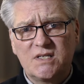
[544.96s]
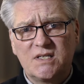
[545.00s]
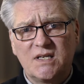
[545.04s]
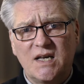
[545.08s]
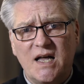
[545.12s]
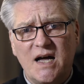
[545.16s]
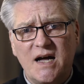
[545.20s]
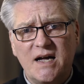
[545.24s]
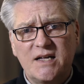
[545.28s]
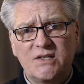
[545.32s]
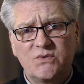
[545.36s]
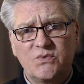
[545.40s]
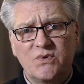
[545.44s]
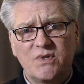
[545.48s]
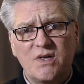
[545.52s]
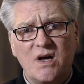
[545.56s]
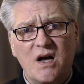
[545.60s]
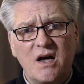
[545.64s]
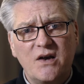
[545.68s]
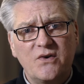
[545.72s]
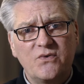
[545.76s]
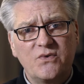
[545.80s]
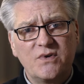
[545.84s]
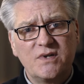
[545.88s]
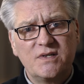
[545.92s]
lines with
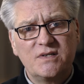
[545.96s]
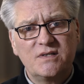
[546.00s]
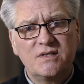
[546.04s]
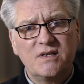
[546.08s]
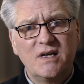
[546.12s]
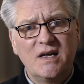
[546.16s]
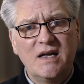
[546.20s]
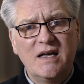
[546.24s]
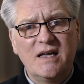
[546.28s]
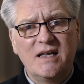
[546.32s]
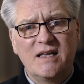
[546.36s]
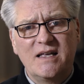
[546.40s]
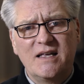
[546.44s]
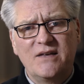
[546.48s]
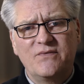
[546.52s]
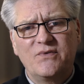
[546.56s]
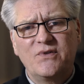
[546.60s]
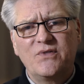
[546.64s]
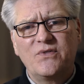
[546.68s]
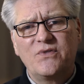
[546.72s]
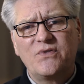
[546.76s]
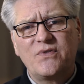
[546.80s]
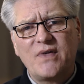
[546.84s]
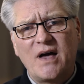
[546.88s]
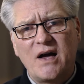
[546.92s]
hundreds,
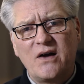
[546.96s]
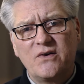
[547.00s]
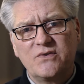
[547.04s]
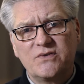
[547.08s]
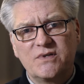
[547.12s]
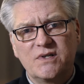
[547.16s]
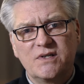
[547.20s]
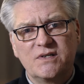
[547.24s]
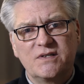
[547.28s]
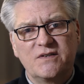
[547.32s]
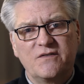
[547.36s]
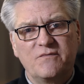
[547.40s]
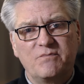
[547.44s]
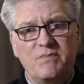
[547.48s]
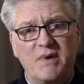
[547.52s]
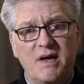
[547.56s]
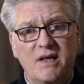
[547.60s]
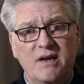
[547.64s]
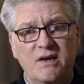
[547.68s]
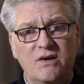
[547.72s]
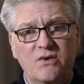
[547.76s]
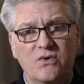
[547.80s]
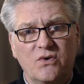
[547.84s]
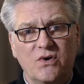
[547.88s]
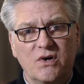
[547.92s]
even thousands of
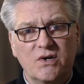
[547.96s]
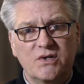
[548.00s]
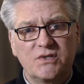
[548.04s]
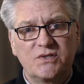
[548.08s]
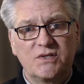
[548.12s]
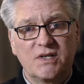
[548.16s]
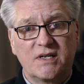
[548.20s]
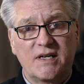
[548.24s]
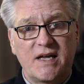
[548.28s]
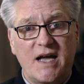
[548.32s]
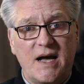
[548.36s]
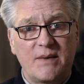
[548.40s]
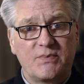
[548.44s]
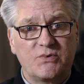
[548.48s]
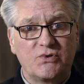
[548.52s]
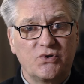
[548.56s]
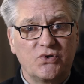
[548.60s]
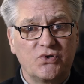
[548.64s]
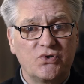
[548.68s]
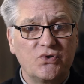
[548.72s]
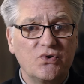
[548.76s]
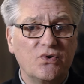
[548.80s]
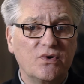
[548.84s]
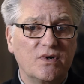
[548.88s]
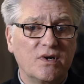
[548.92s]
baited hooks to
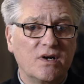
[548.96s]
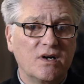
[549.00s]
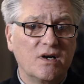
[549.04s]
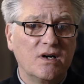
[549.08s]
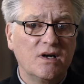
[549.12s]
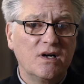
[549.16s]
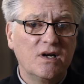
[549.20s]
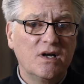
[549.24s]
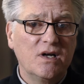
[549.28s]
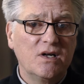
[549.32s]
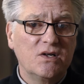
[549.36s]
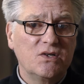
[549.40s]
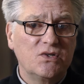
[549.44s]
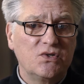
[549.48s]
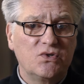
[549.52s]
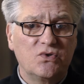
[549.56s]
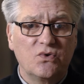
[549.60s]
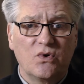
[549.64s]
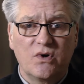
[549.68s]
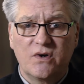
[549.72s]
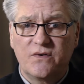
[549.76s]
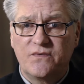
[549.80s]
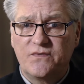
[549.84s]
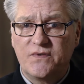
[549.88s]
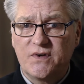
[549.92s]
capture tuna,
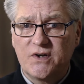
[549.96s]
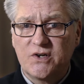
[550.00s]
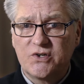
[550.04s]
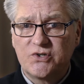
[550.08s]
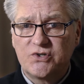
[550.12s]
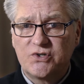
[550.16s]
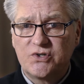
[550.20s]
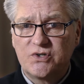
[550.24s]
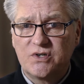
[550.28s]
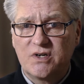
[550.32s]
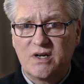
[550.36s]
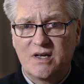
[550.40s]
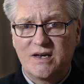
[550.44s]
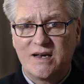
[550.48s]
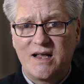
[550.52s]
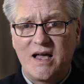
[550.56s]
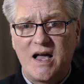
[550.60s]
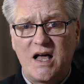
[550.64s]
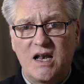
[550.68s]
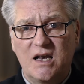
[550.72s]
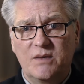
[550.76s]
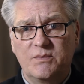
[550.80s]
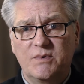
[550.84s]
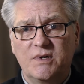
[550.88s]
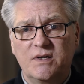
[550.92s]
swordfish, and
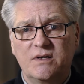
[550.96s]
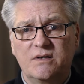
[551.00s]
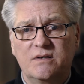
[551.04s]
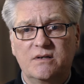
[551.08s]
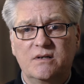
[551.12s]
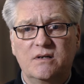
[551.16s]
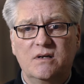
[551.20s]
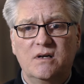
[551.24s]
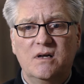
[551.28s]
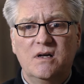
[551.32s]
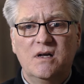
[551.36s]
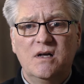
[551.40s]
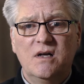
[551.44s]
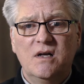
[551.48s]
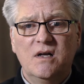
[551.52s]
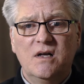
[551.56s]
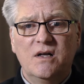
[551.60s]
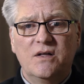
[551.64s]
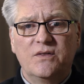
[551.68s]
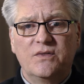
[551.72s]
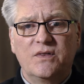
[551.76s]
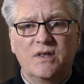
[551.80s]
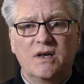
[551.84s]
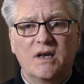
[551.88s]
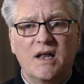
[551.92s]
halibut.
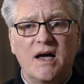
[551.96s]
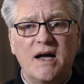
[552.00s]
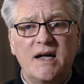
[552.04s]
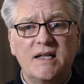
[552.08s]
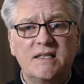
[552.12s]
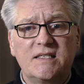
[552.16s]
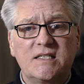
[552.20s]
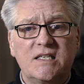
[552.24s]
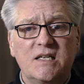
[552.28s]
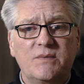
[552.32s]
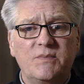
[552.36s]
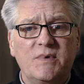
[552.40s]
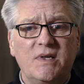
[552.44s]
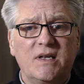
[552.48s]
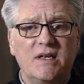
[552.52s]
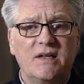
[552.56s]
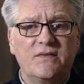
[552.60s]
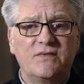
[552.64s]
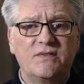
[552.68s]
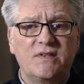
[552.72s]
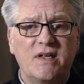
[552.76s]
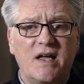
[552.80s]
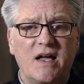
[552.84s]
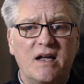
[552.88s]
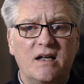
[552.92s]
The lines can be
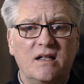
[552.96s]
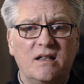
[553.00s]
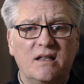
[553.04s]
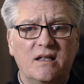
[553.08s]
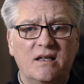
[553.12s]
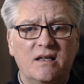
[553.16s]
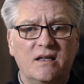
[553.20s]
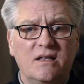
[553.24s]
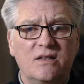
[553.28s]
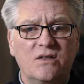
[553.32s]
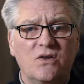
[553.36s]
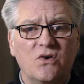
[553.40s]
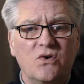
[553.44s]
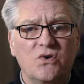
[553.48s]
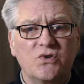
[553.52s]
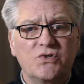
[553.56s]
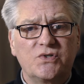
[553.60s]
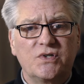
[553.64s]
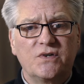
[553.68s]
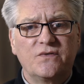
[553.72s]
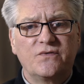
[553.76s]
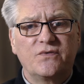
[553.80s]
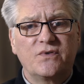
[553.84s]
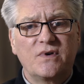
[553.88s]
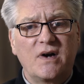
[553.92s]
left dangling in the
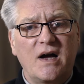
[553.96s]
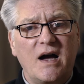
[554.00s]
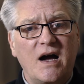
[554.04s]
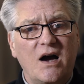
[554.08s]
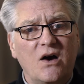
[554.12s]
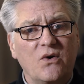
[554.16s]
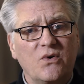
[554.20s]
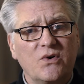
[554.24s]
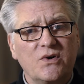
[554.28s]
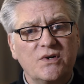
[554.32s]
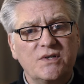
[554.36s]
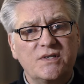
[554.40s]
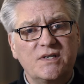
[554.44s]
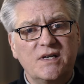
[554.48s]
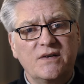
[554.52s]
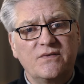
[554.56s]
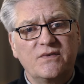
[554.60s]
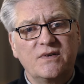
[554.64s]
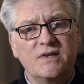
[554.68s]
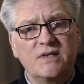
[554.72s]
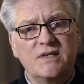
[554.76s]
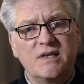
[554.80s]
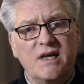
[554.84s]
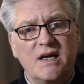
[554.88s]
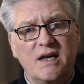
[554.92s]
ocean for hours,
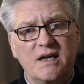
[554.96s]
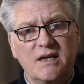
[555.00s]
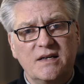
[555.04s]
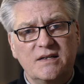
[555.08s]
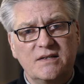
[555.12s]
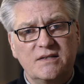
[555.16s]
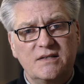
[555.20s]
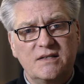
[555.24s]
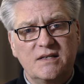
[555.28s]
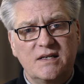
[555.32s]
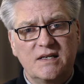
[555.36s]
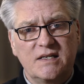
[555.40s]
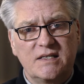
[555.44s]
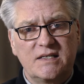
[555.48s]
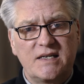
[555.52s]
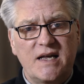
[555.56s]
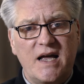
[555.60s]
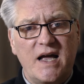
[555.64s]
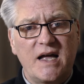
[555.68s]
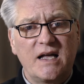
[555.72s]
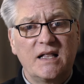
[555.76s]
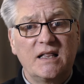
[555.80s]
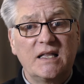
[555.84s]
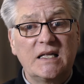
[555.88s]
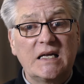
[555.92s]
even days,
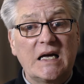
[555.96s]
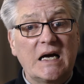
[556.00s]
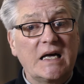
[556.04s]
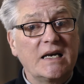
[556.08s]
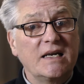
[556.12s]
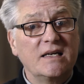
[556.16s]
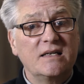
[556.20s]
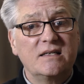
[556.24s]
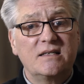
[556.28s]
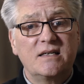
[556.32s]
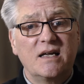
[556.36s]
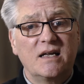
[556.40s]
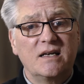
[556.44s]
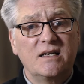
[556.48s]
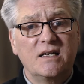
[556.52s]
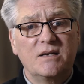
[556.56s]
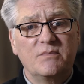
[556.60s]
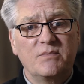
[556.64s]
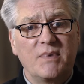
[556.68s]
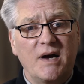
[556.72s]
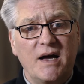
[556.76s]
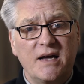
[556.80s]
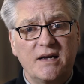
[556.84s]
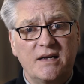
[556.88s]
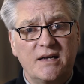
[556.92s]
entangling
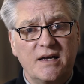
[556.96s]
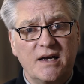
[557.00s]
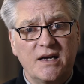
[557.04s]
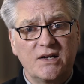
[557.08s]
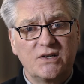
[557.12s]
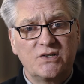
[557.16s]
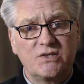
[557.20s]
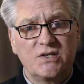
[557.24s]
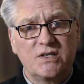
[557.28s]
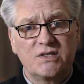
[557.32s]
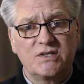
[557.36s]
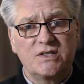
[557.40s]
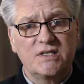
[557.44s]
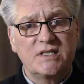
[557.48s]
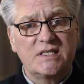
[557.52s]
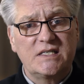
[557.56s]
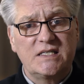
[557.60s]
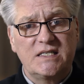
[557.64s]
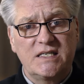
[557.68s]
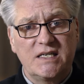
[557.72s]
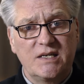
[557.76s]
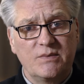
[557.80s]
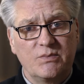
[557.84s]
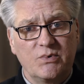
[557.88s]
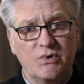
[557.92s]
unintended bycatch such as
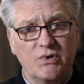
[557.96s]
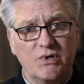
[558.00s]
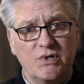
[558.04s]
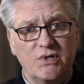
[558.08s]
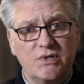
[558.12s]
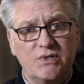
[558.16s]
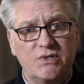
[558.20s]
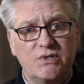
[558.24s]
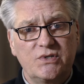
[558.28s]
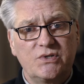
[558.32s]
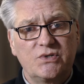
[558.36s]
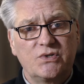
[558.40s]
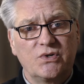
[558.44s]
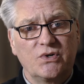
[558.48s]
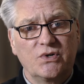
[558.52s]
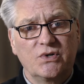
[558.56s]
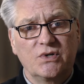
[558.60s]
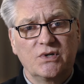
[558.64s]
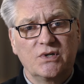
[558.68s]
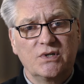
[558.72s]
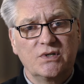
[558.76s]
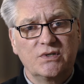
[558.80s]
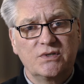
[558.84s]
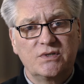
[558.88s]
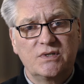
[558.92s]
seabirds,
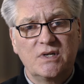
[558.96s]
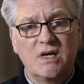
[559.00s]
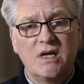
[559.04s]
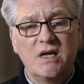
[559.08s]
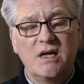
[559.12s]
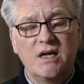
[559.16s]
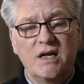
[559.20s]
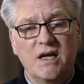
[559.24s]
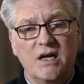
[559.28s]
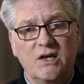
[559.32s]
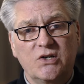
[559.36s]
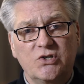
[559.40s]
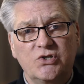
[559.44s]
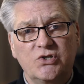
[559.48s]
turtles, and